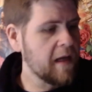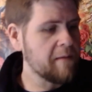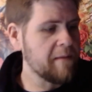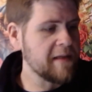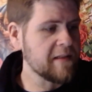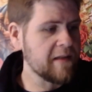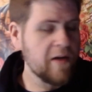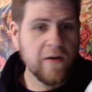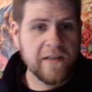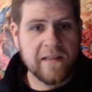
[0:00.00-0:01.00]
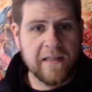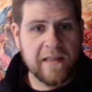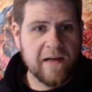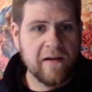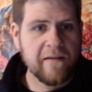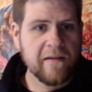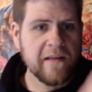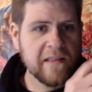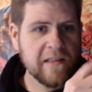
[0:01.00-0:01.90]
and it basically hooks into here, and then